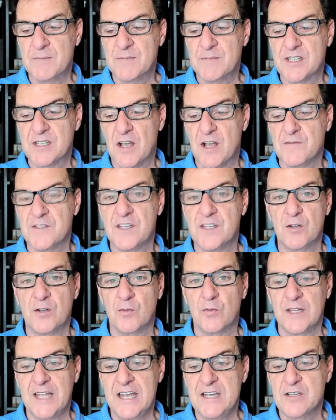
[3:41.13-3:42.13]
themselves in a
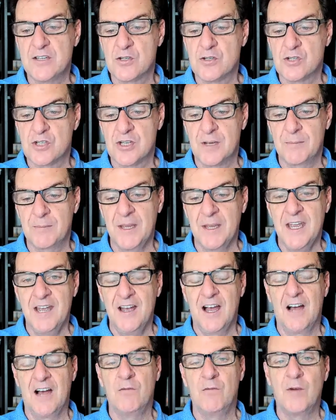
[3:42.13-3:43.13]
relationship
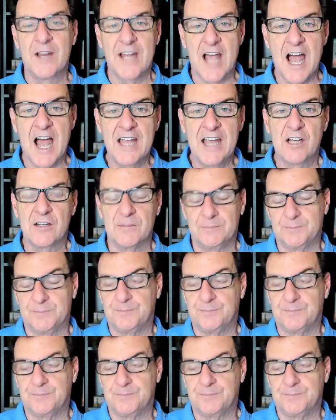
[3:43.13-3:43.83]
of what I